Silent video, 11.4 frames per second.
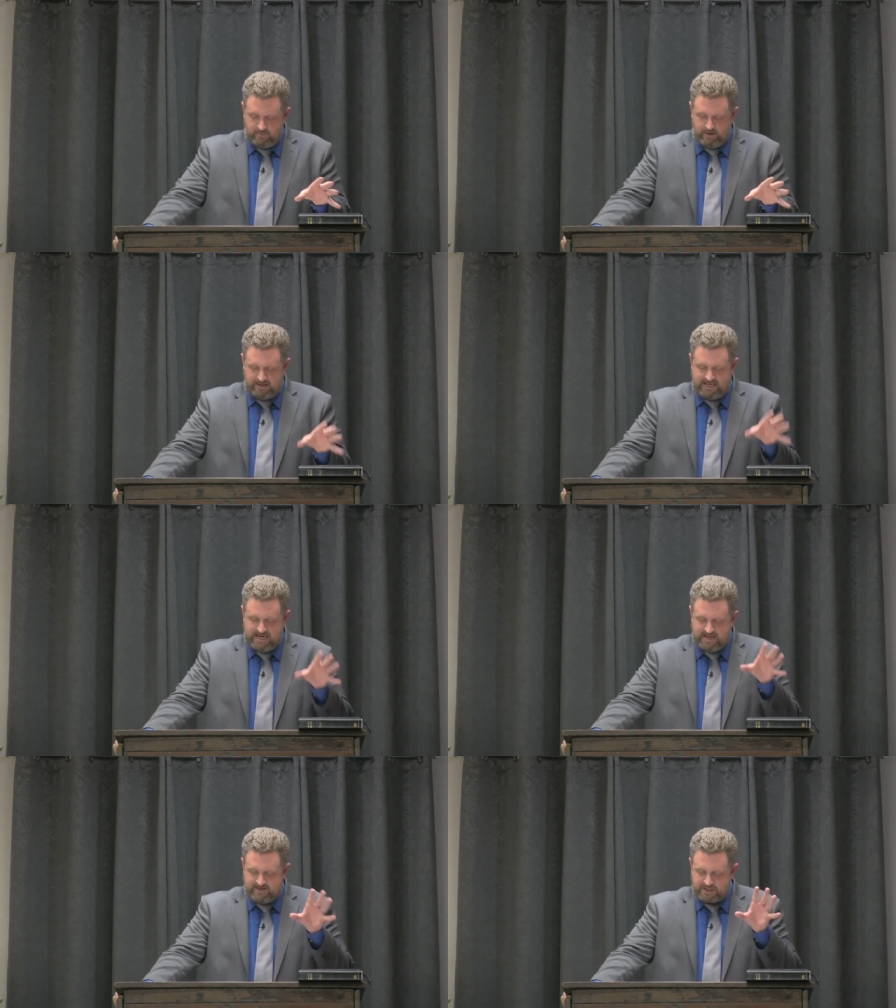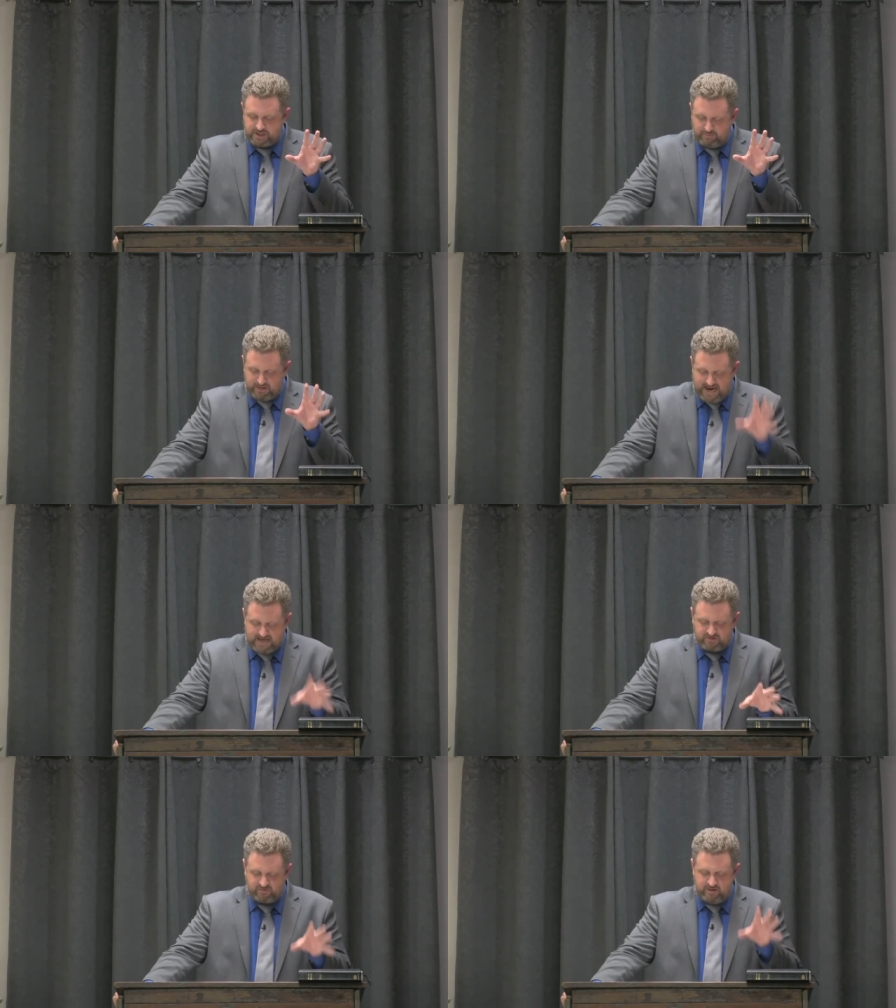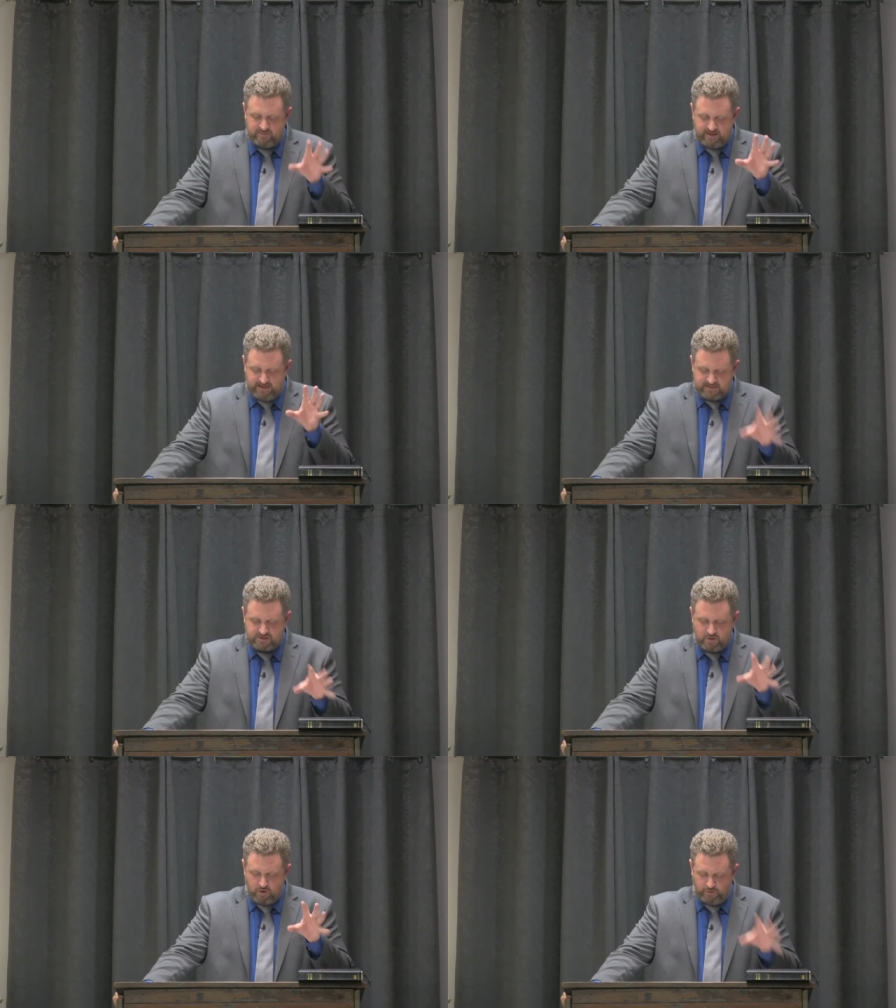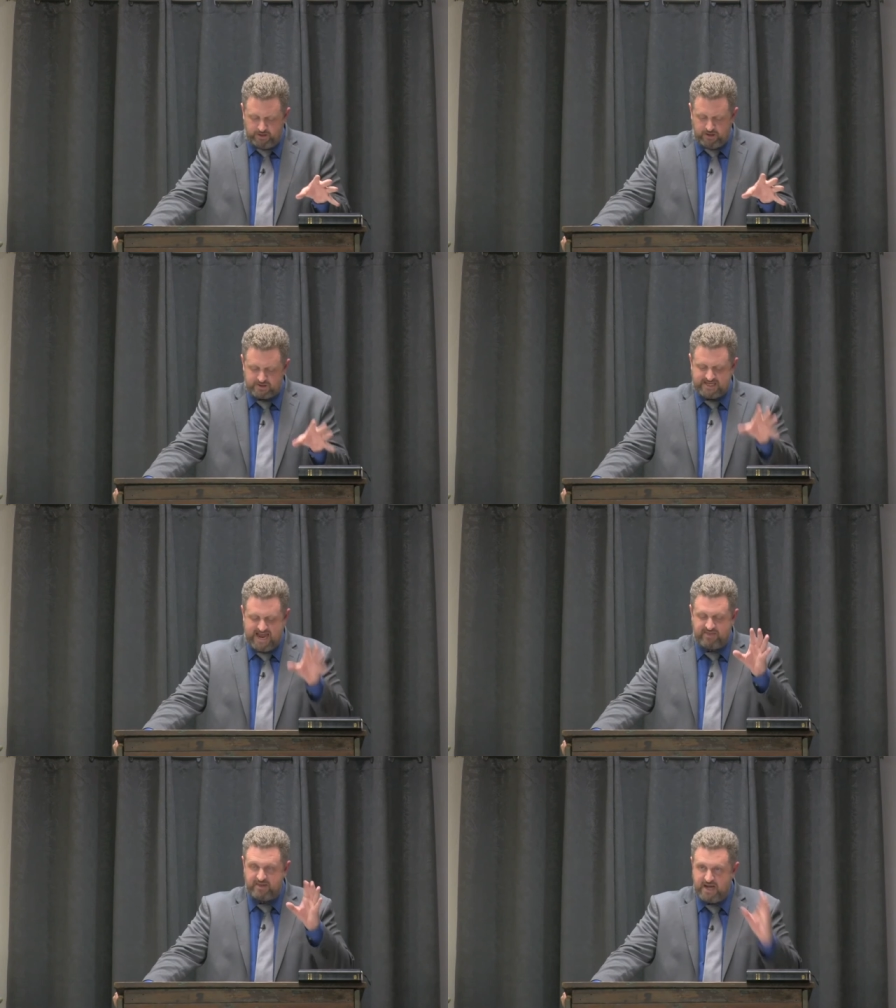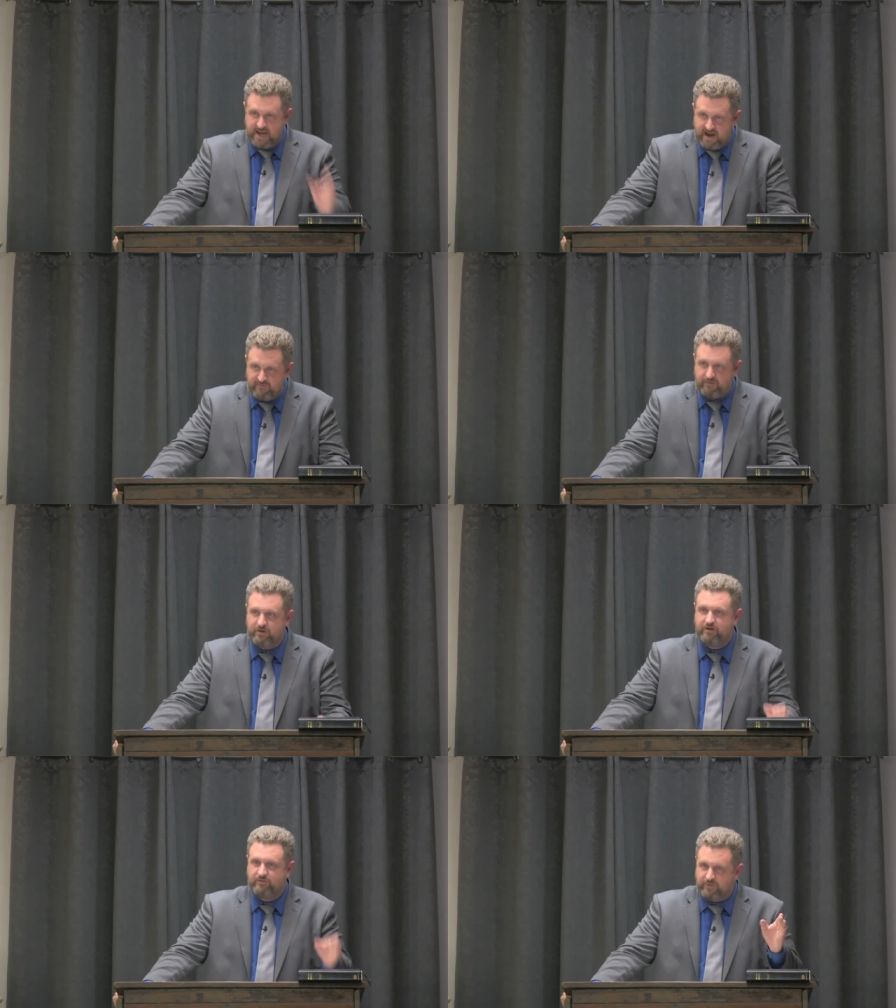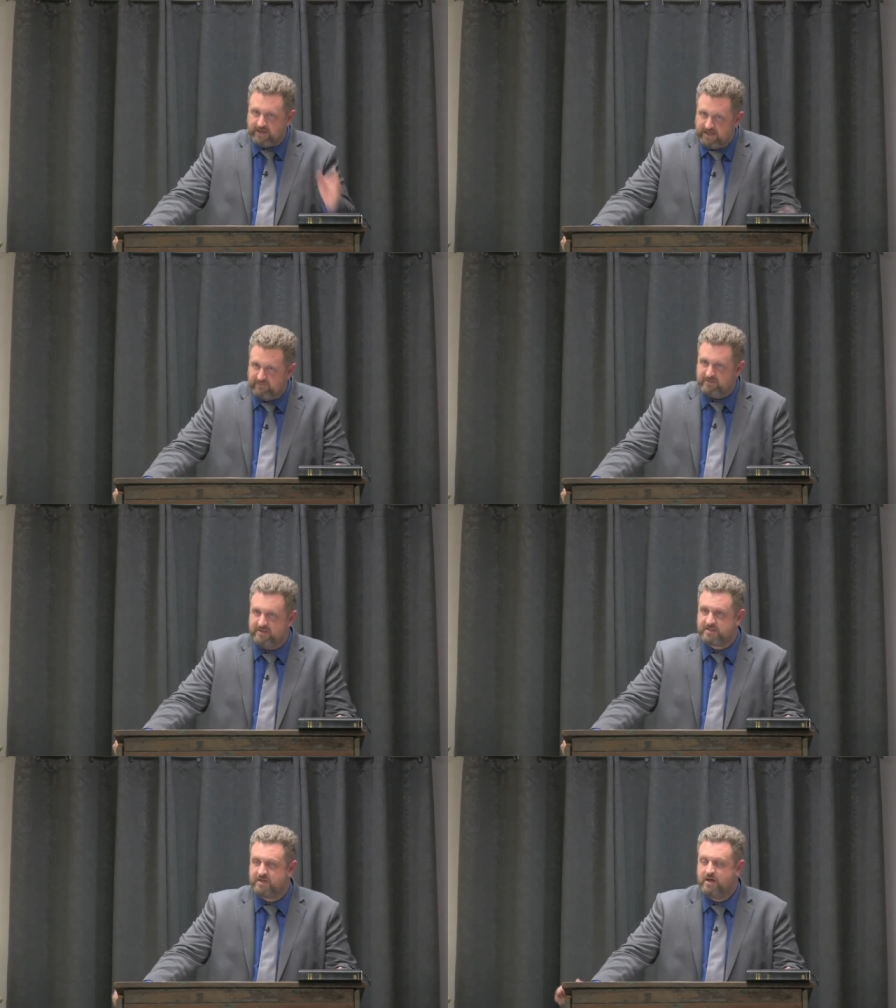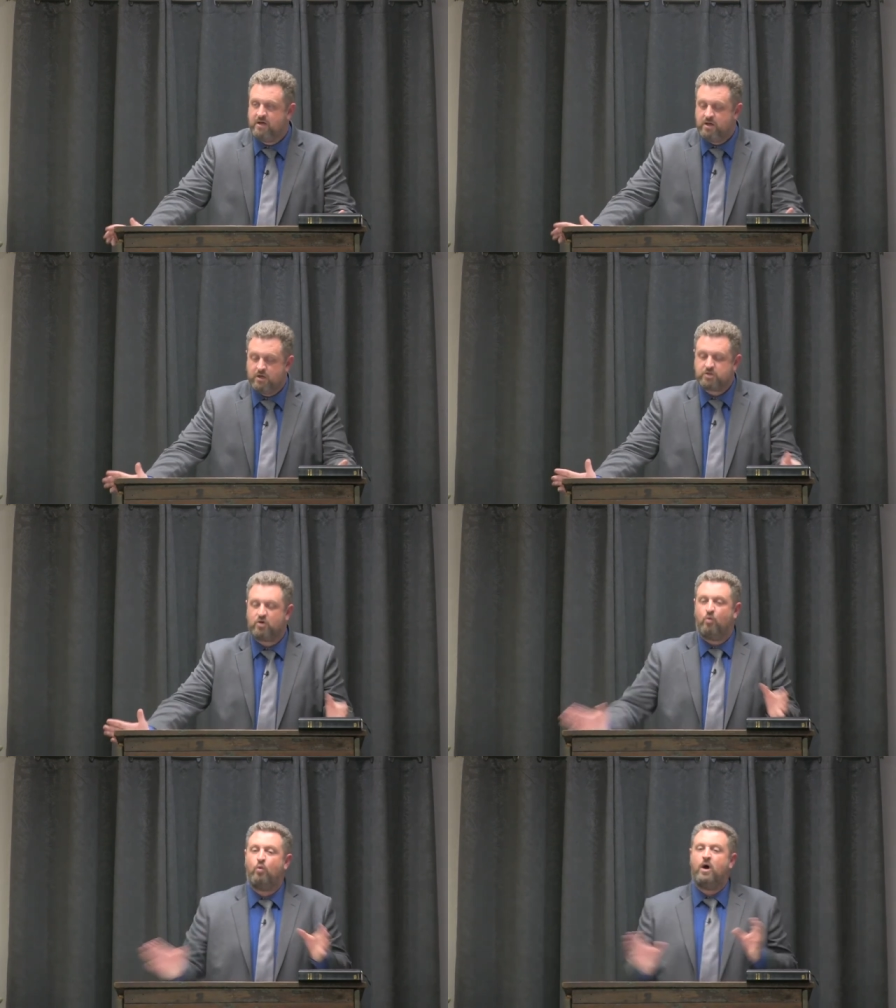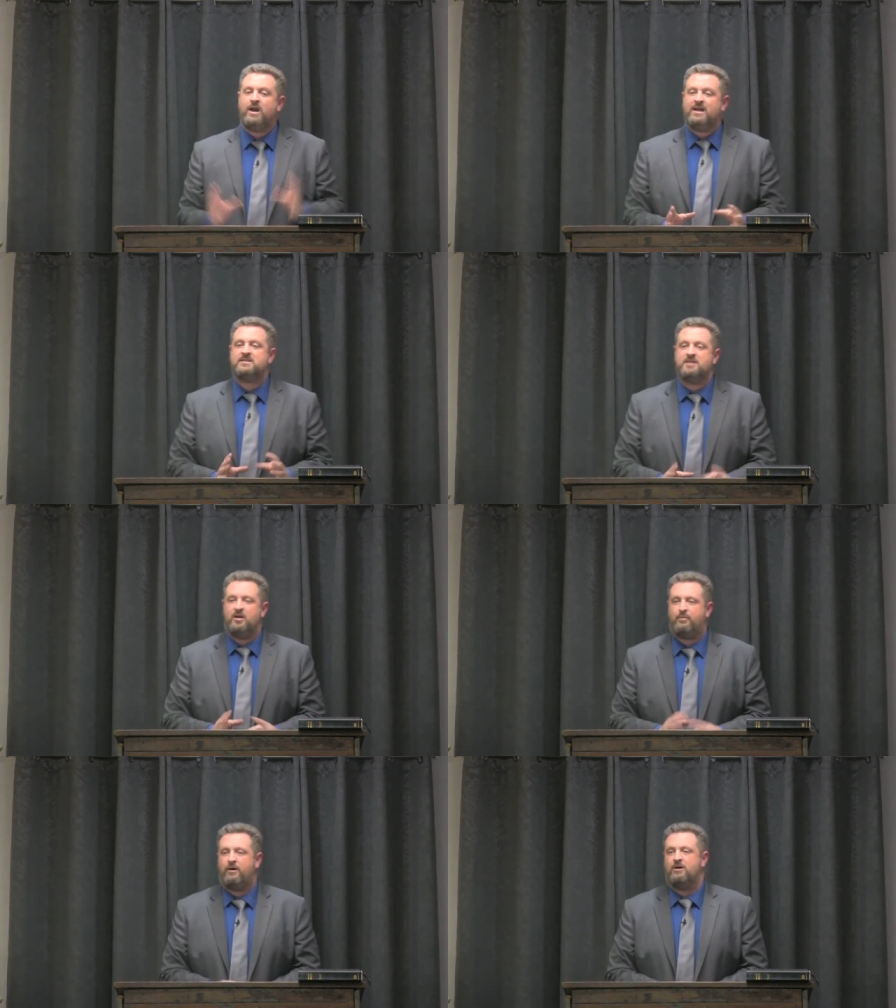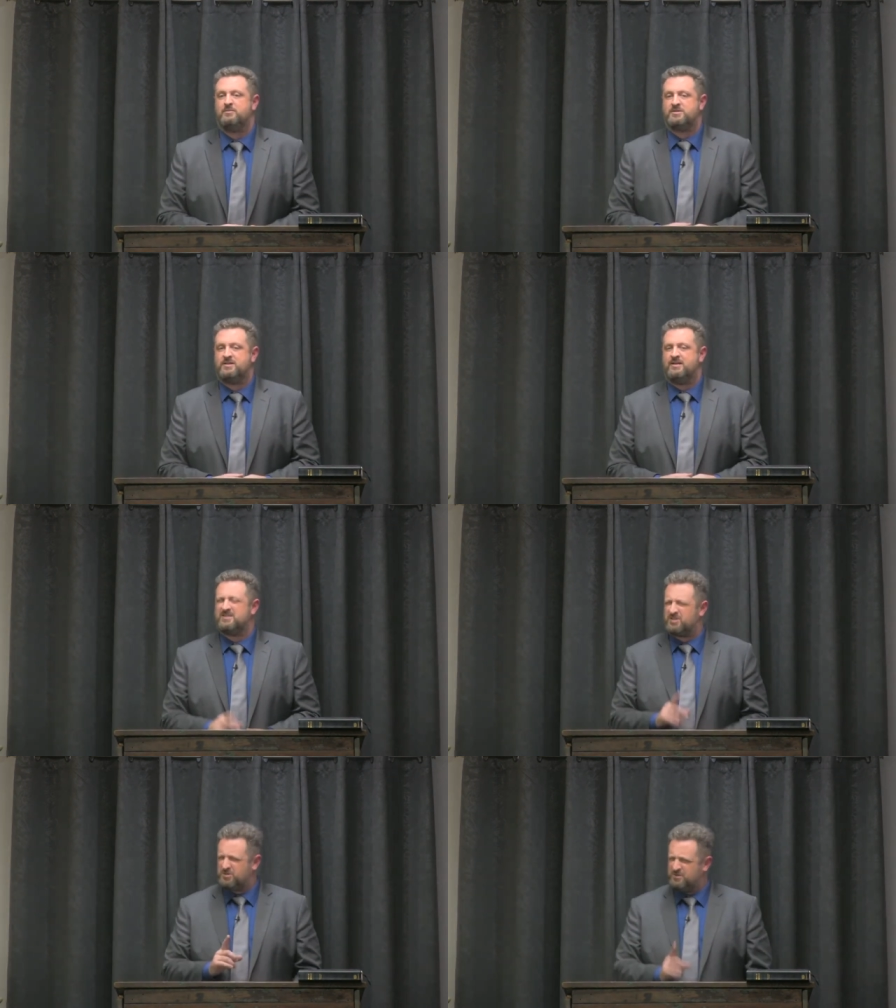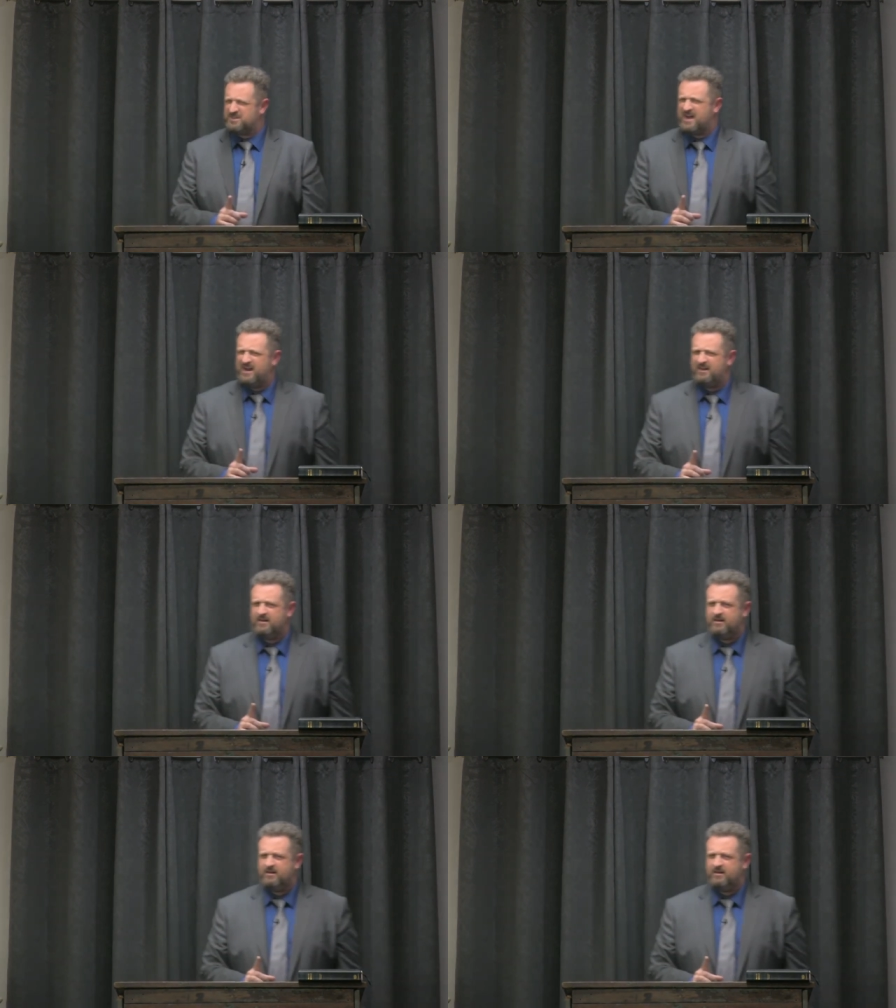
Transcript: But he that shall blaspheme against the Holy Ghost hath never forgiveness. So, what is the unpardonable sin? Is it suicide?